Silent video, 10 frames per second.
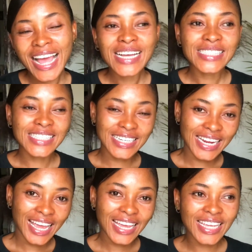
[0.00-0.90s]

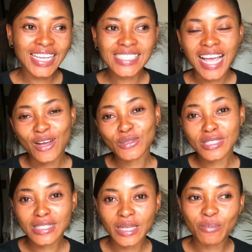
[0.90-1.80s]
Today is how to
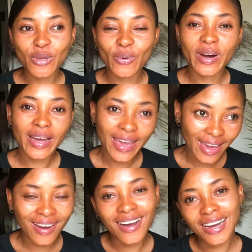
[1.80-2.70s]
steam your
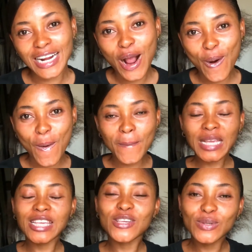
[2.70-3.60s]
hair at home
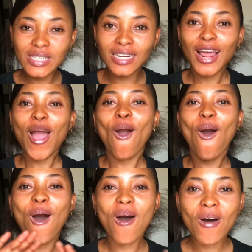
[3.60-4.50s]
using
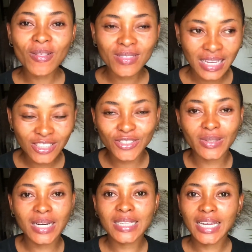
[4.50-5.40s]
all
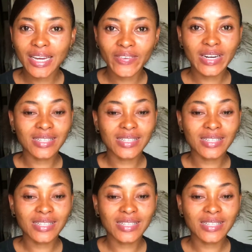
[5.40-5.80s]
natural ingredients.